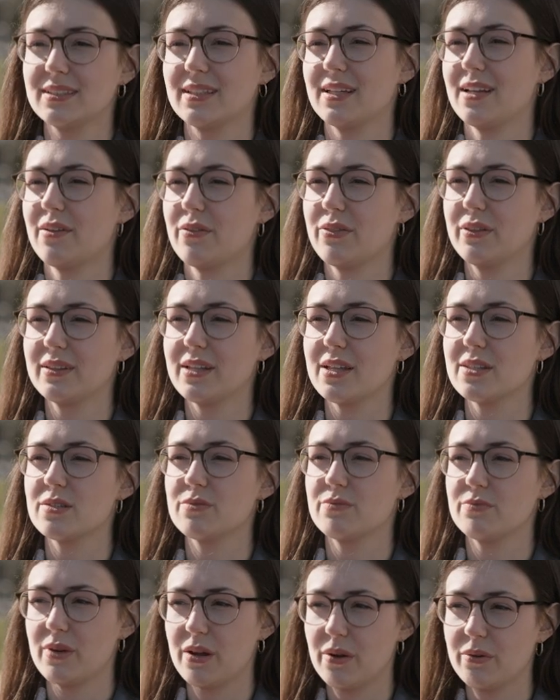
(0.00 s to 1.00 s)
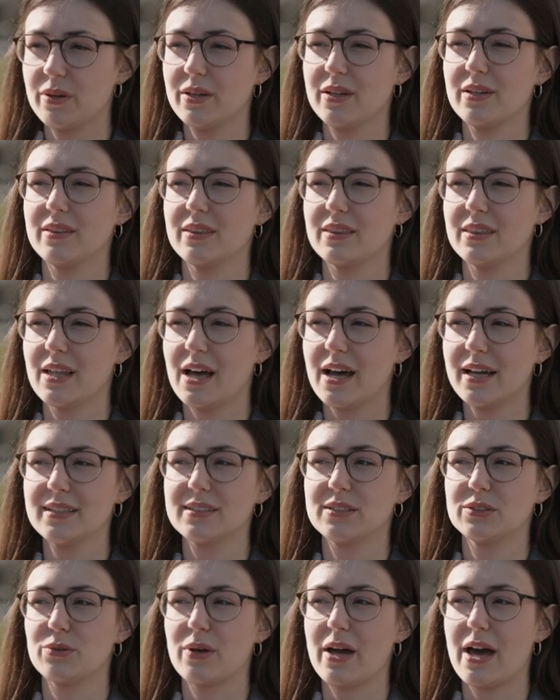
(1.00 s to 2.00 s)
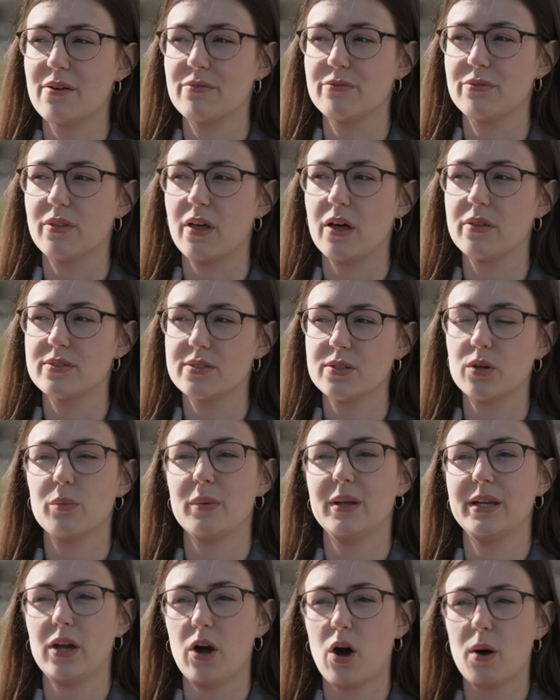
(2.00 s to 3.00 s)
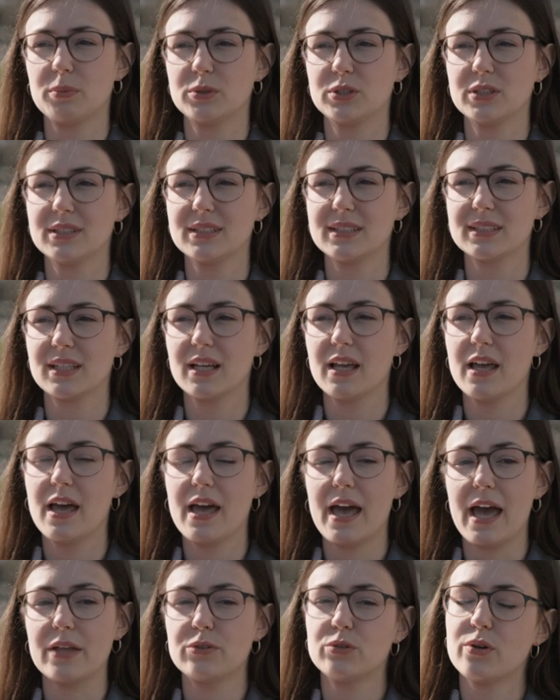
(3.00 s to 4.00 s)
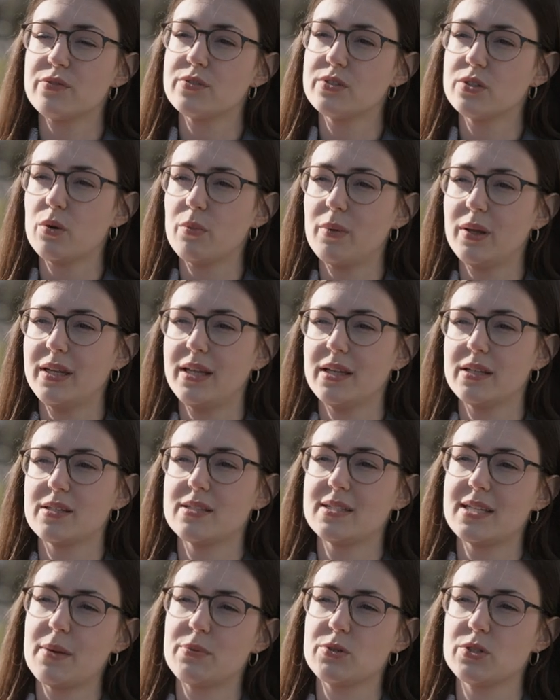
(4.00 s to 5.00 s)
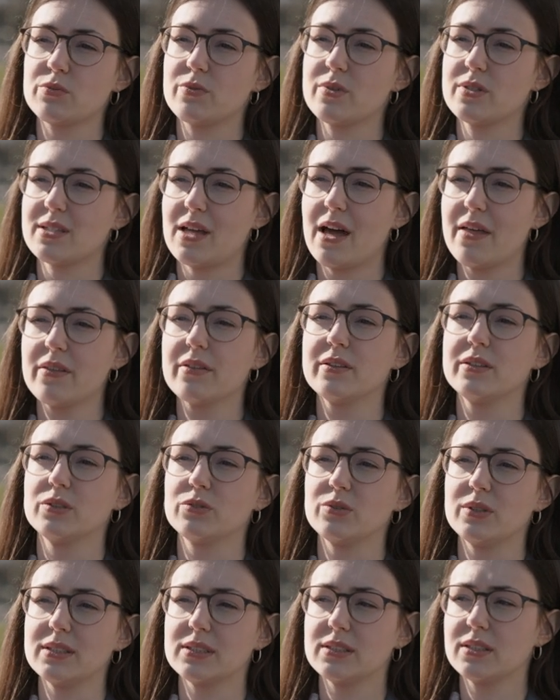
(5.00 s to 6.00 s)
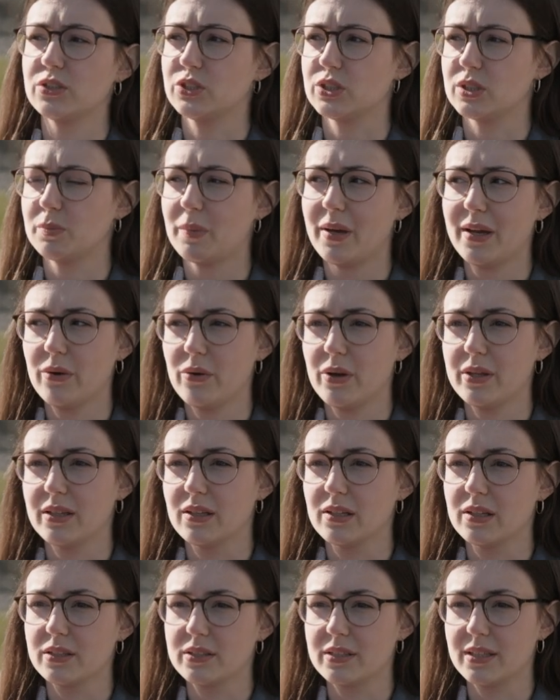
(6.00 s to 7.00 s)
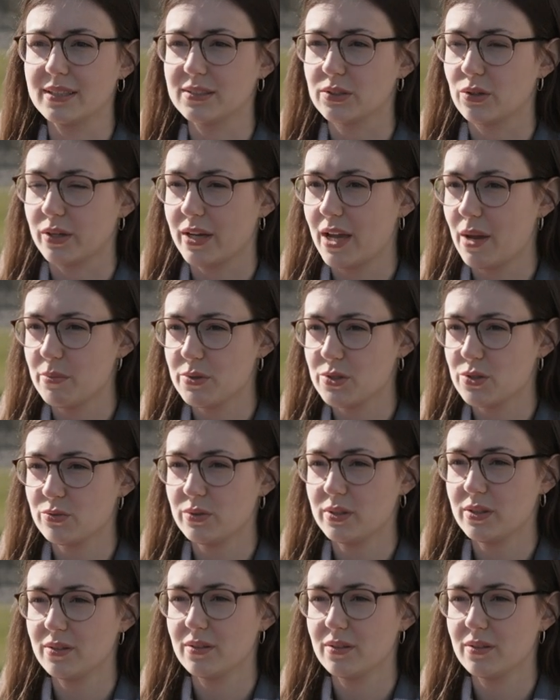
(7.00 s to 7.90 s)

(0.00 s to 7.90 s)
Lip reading: And I think that's very nice to have so many options and to have so many interceptions with other degrees such as bioanalytics or chemistry.